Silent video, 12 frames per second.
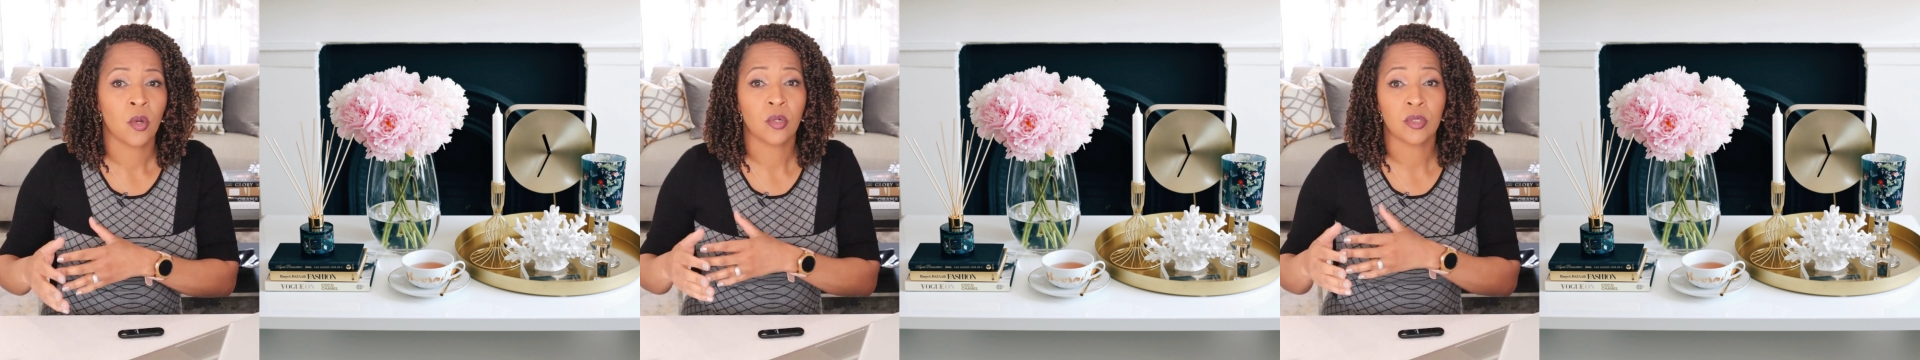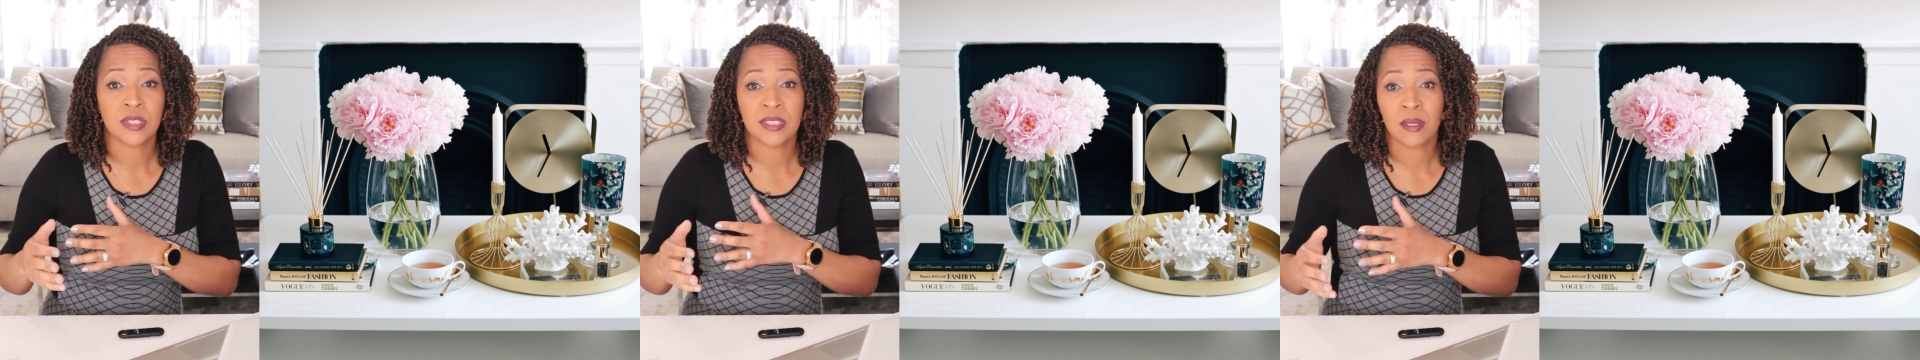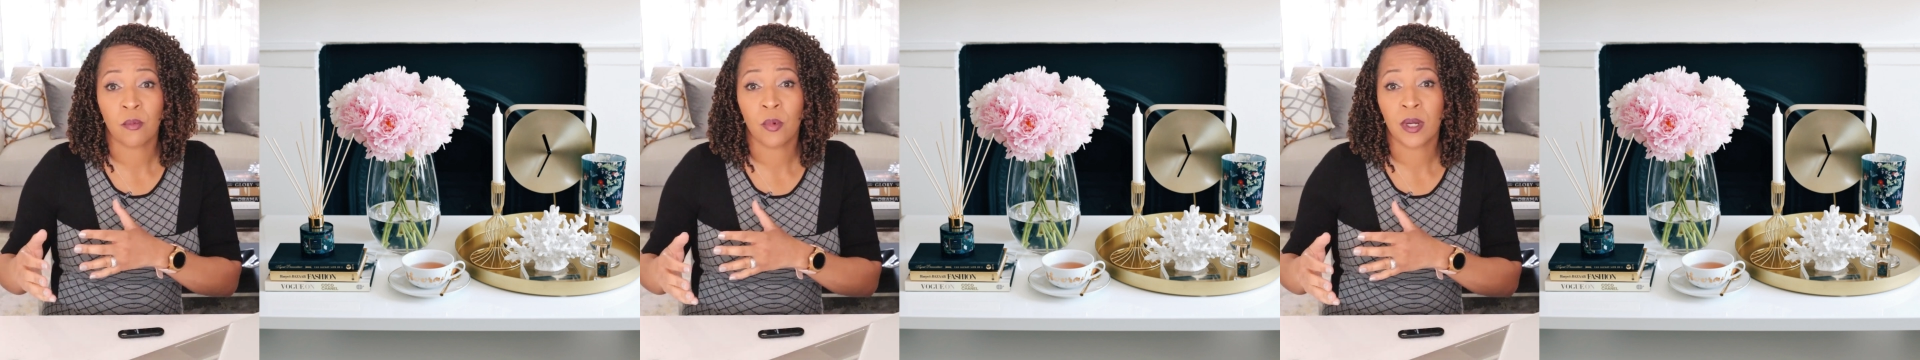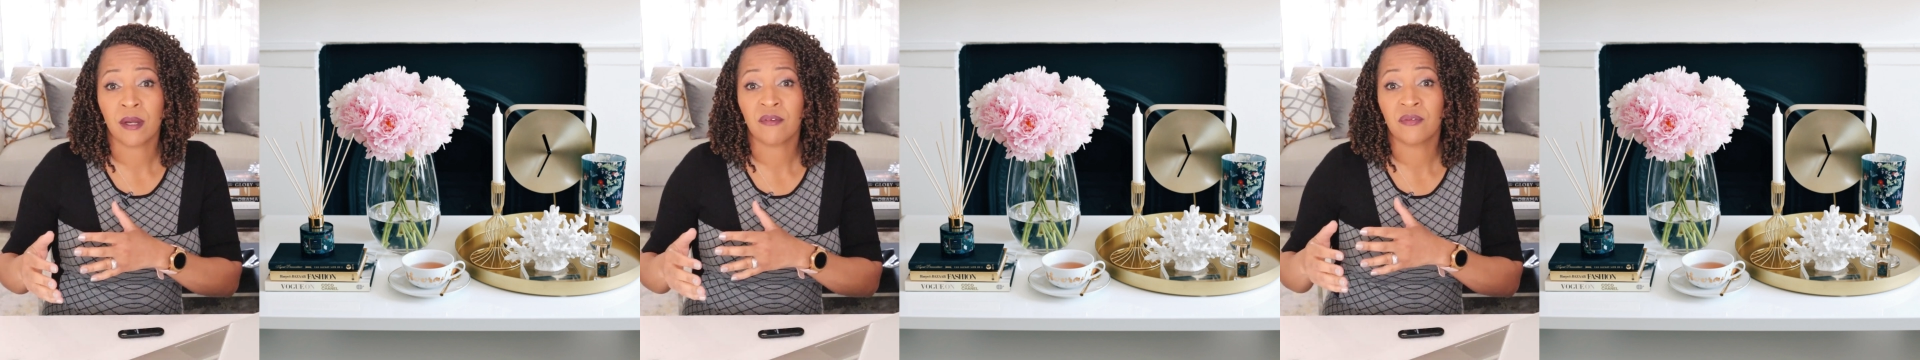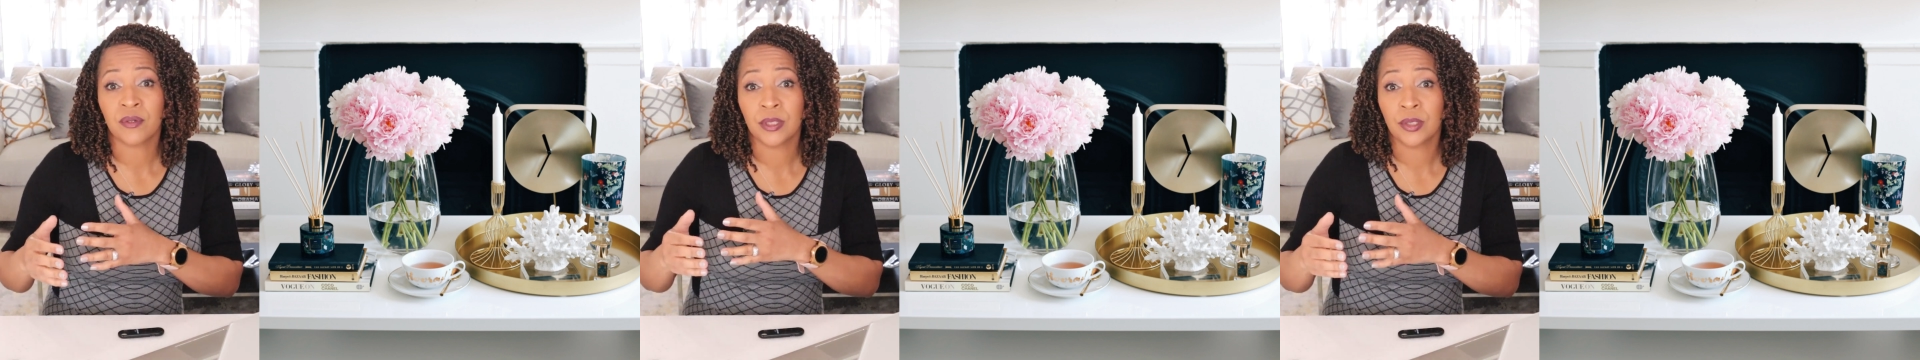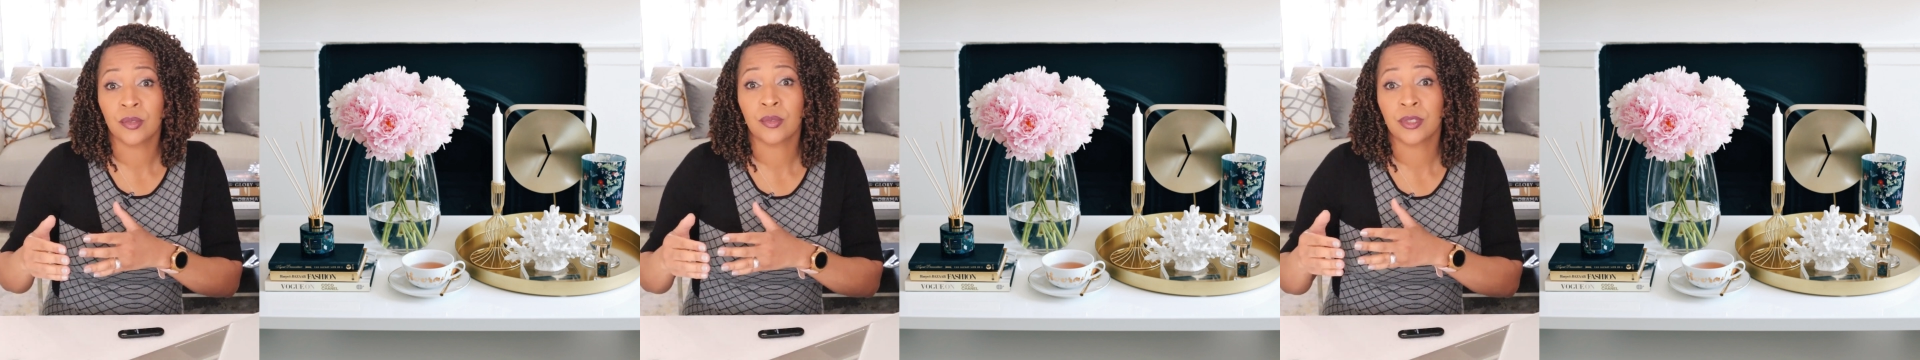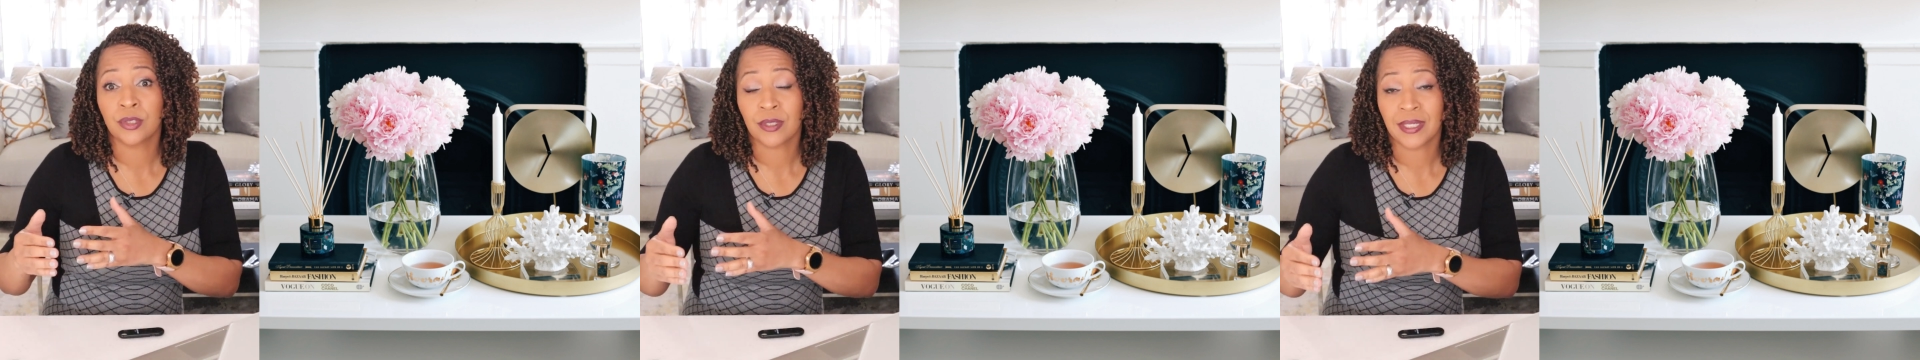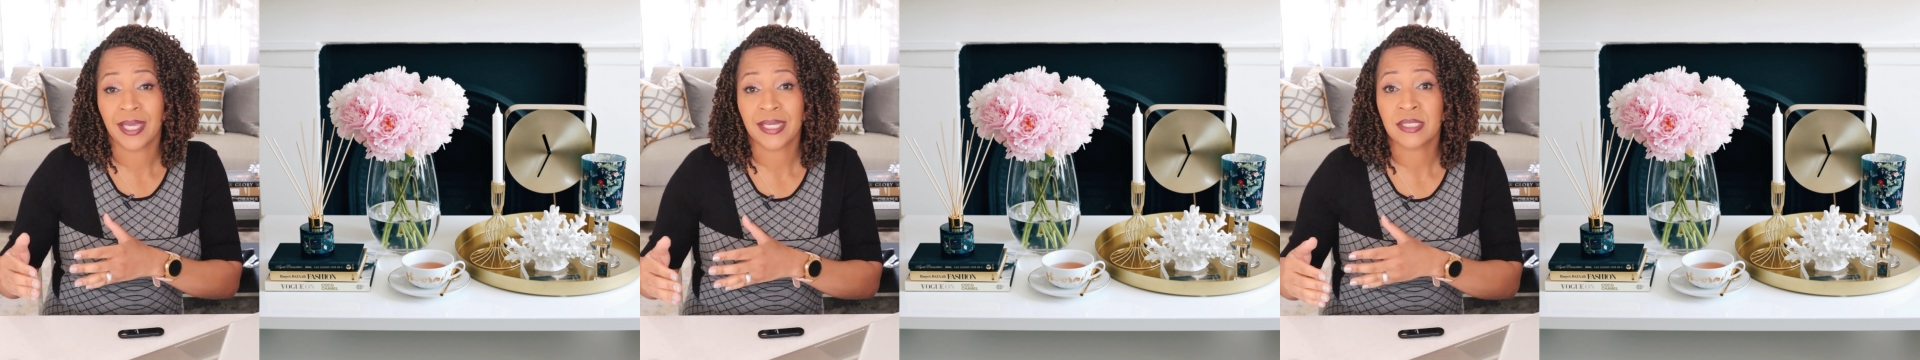or somewhere for you or
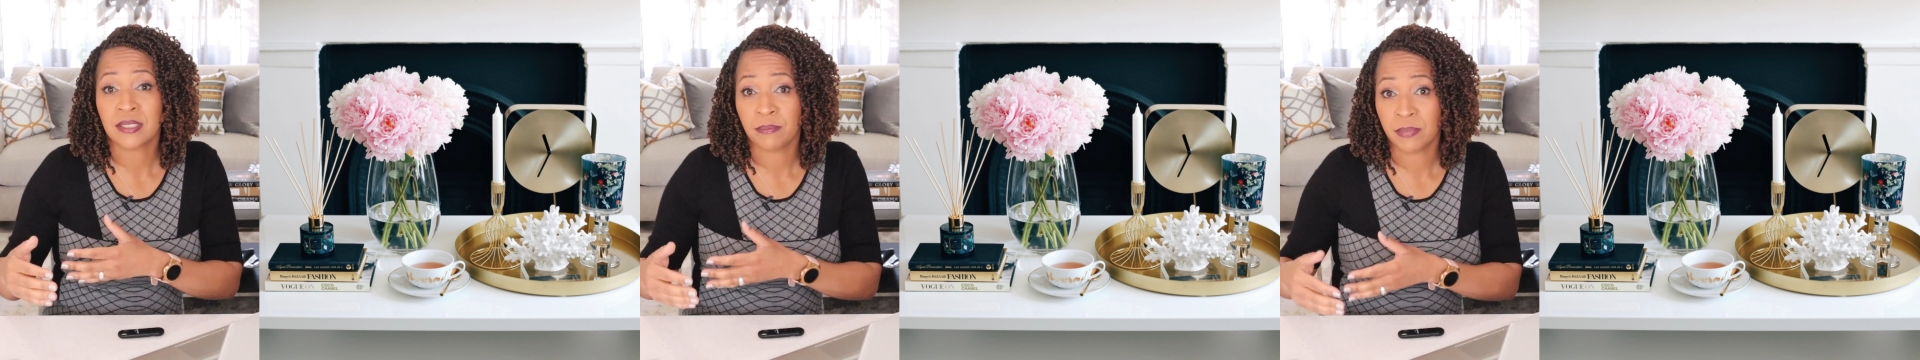your guests